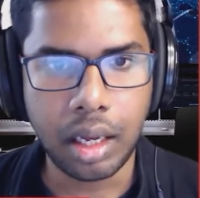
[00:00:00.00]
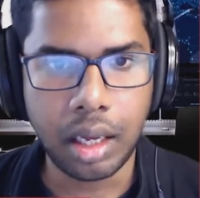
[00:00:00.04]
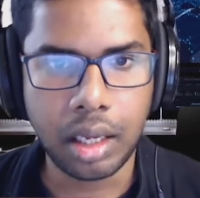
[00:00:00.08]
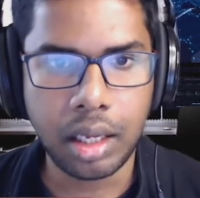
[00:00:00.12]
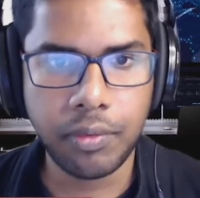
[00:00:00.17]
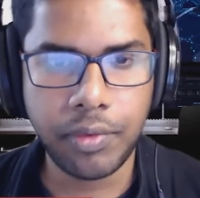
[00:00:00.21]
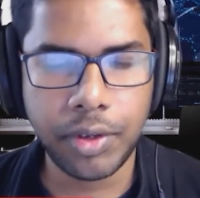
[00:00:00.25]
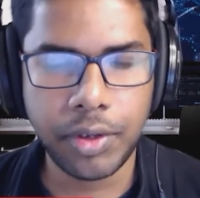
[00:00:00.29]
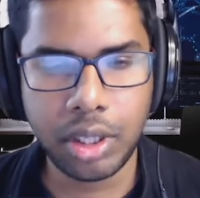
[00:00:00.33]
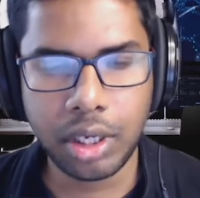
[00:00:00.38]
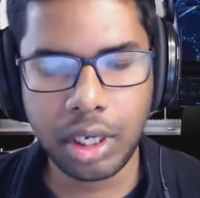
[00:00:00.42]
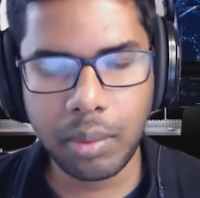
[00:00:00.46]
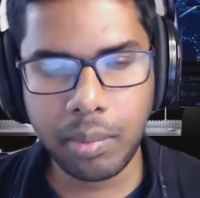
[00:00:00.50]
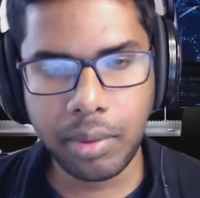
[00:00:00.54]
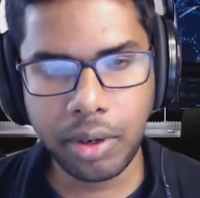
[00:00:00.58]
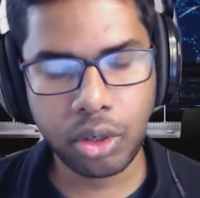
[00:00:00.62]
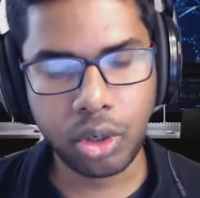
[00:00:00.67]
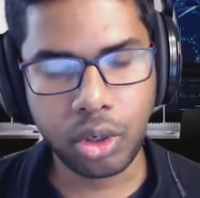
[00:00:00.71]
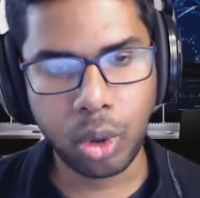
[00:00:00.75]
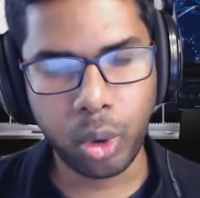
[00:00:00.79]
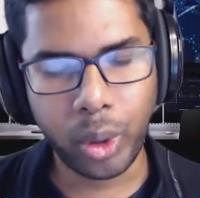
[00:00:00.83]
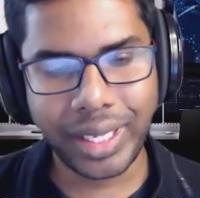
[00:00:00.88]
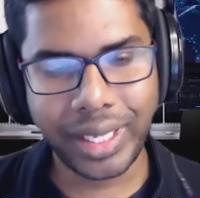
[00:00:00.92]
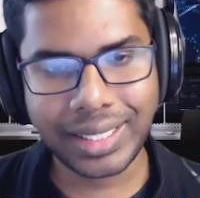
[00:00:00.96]
if you think about
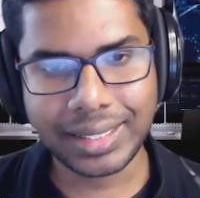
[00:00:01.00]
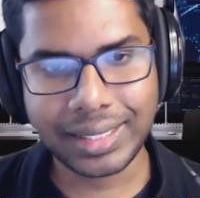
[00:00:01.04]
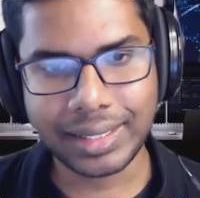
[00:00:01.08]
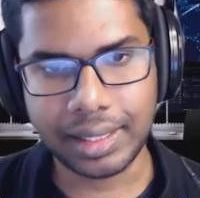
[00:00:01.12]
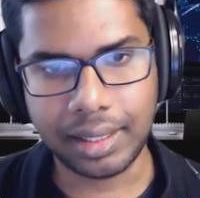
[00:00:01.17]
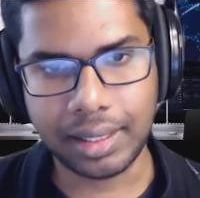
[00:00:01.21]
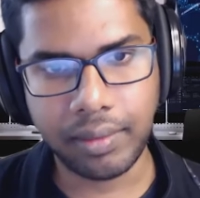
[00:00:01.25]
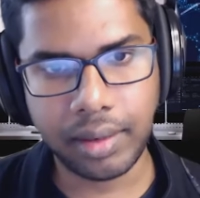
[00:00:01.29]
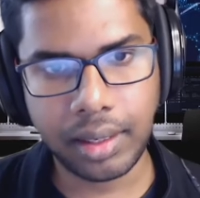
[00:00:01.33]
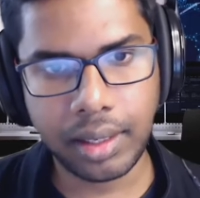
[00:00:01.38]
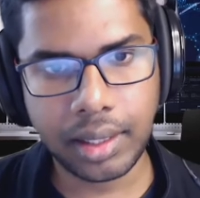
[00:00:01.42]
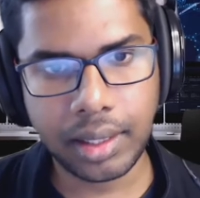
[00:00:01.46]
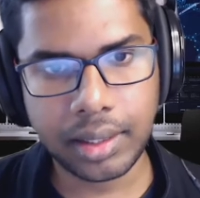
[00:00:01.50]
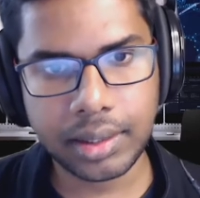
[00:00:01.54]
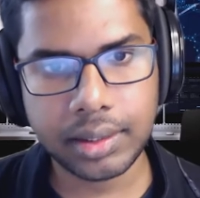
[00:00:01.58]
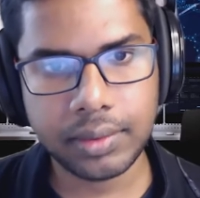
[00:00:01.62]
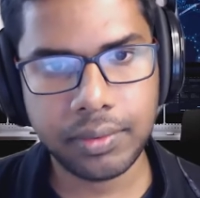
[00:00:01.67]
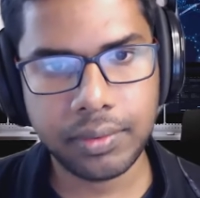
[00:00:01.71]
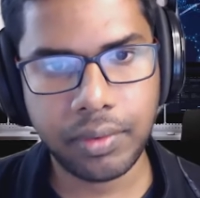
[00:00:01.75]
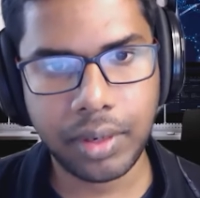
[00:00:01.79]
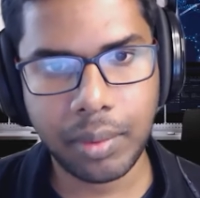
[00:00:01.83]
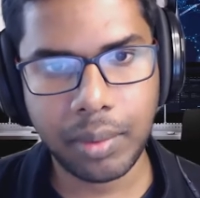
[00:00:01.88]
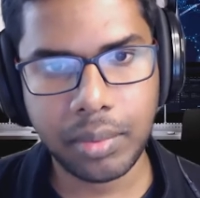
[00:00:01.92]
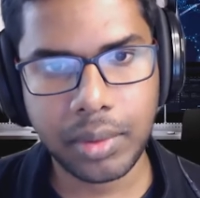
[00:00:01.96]
going serverless
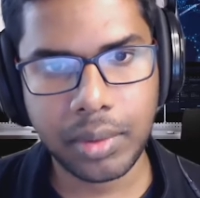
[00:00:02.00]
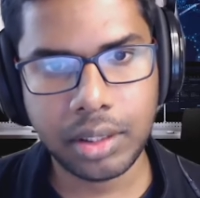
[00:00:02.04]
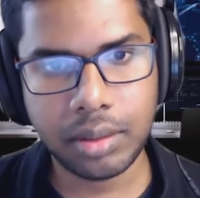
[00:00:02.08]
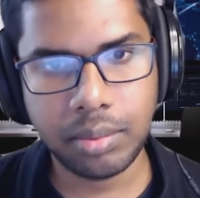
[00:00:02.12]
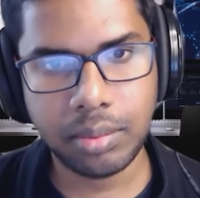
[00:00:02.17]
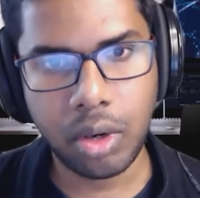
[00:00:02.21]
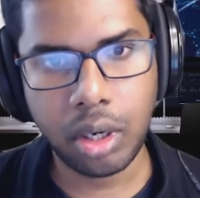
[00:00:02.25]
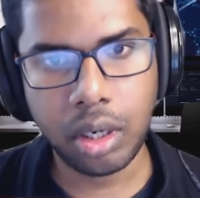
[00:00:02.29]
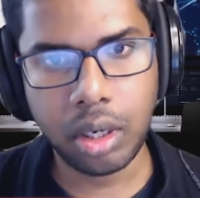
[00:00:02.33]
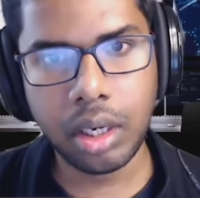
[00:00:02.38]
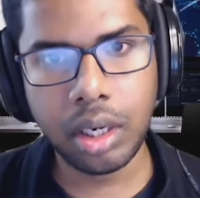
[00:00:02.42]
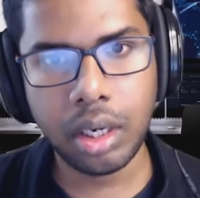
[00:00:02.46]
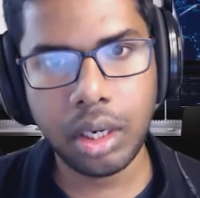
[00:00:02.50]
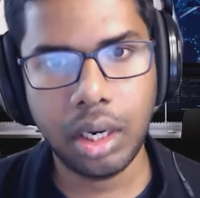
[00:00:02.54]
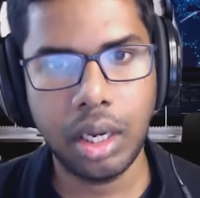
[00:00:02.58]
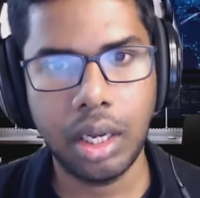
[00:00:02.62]
from this model,